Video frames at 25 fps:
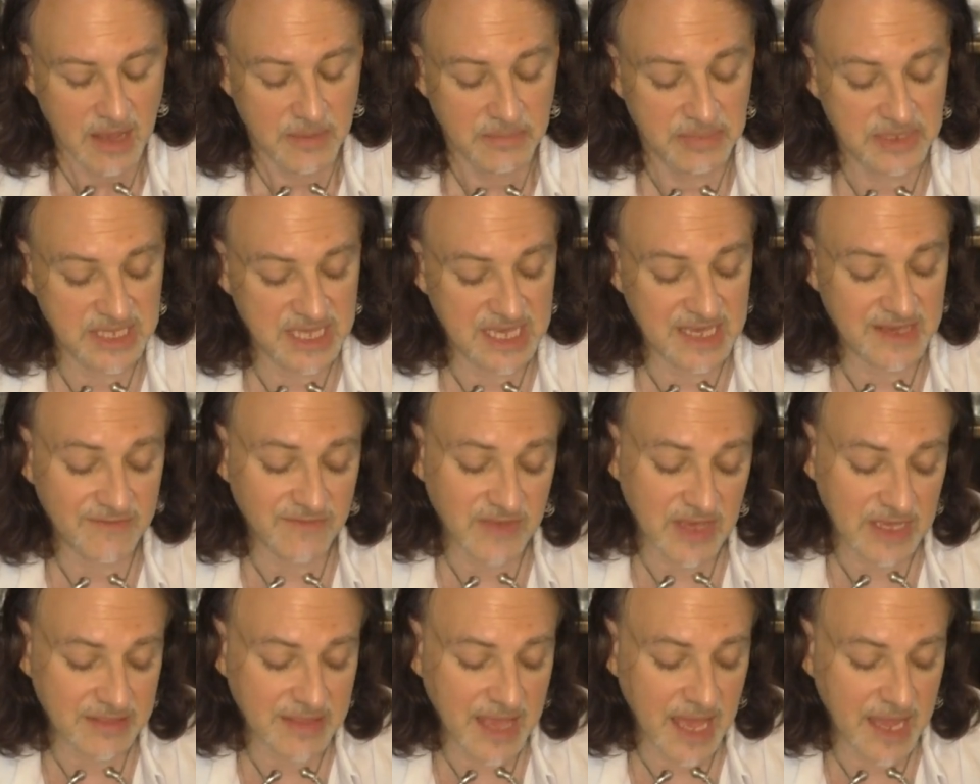
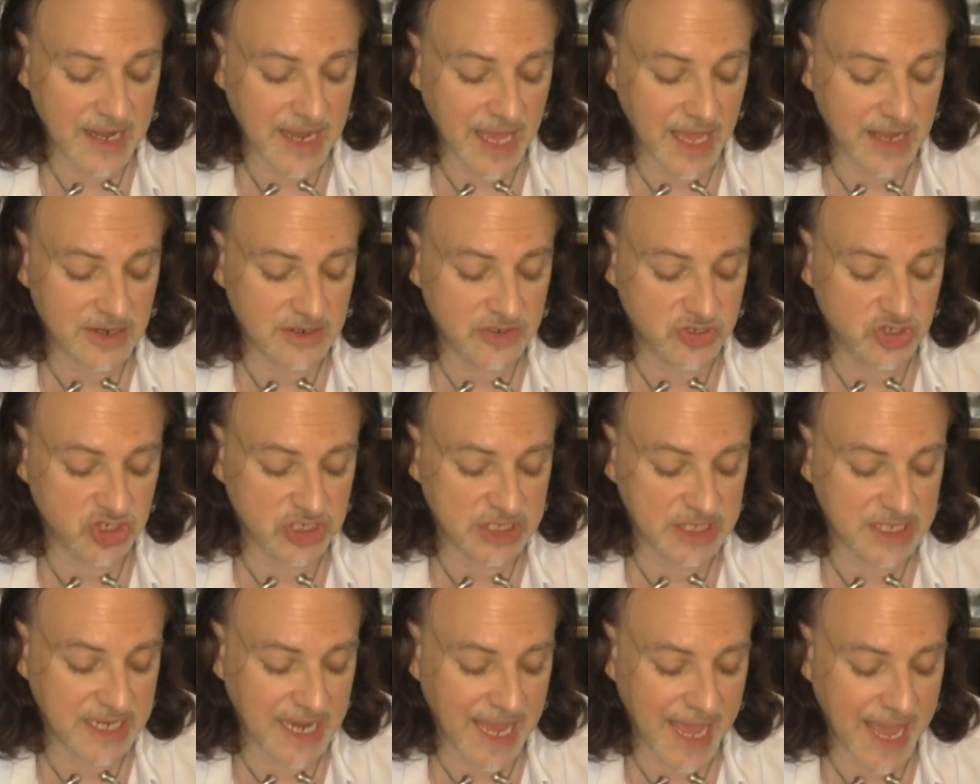Believing that
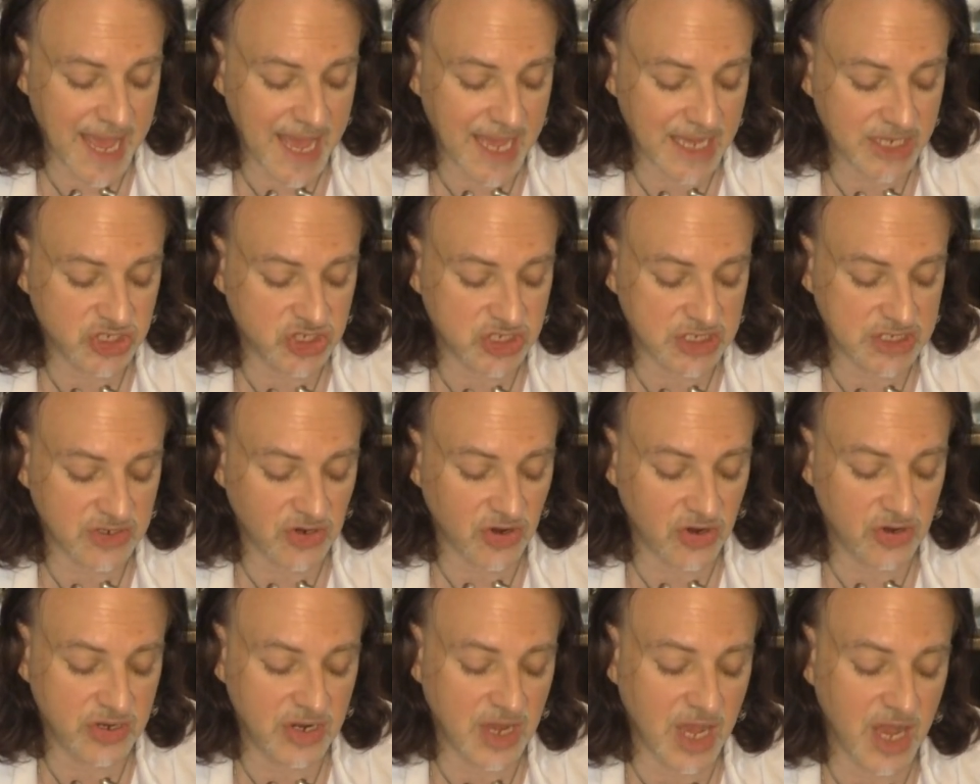energy and action
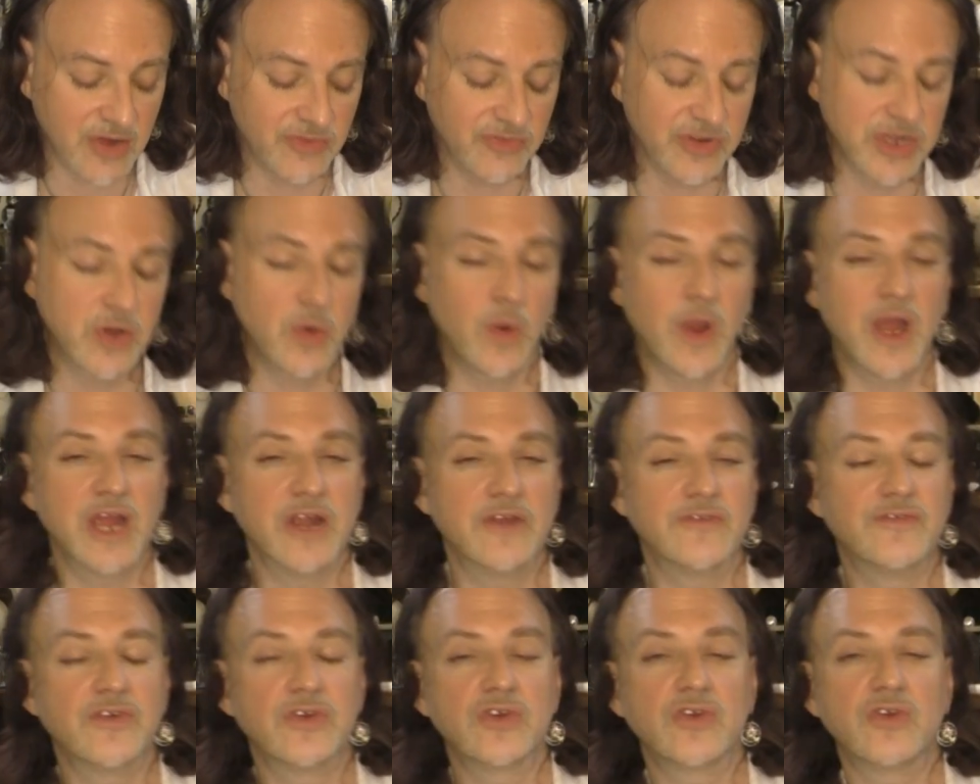are not
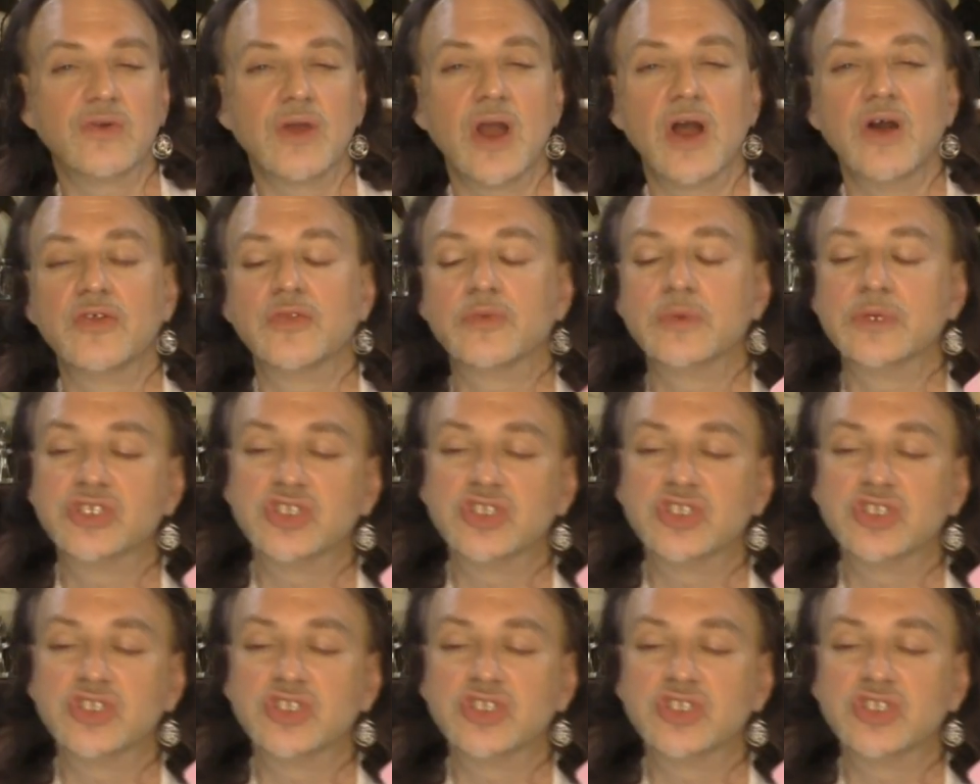required for growth,